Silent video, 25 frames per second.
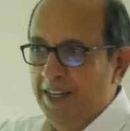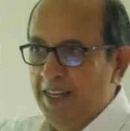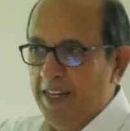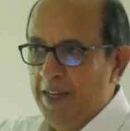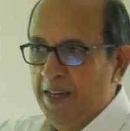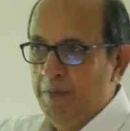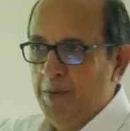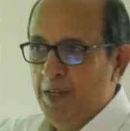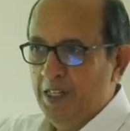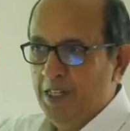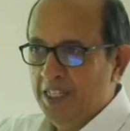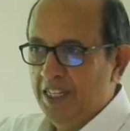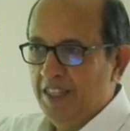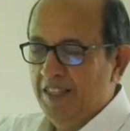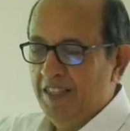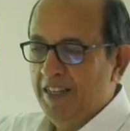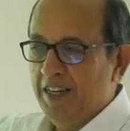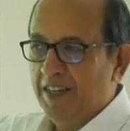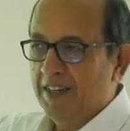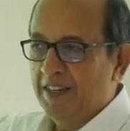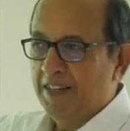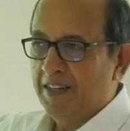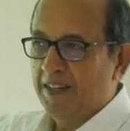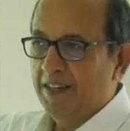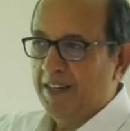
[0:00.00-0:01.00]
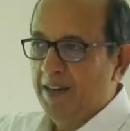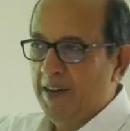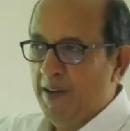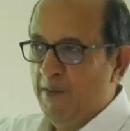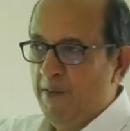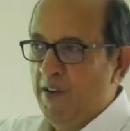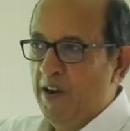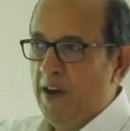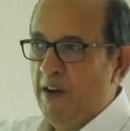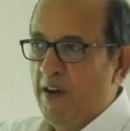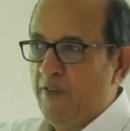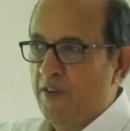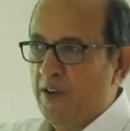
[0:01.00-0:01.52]
imagine that
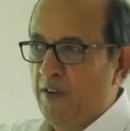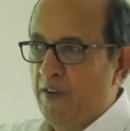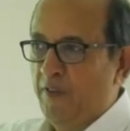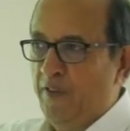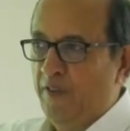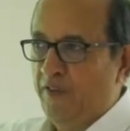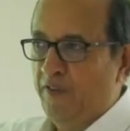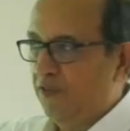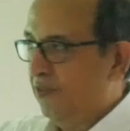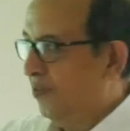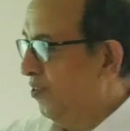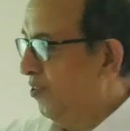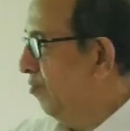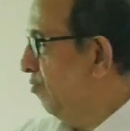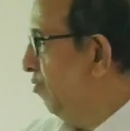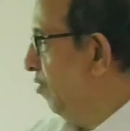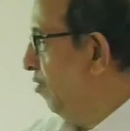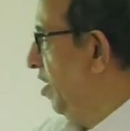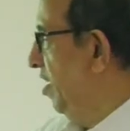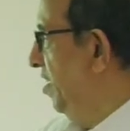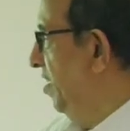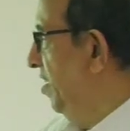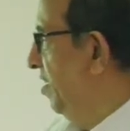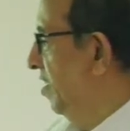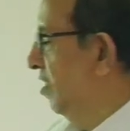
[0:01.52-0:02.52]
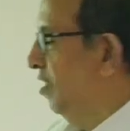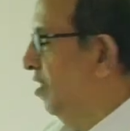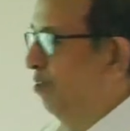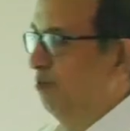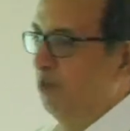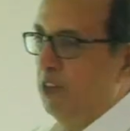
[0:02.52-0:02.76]
even after 12 years,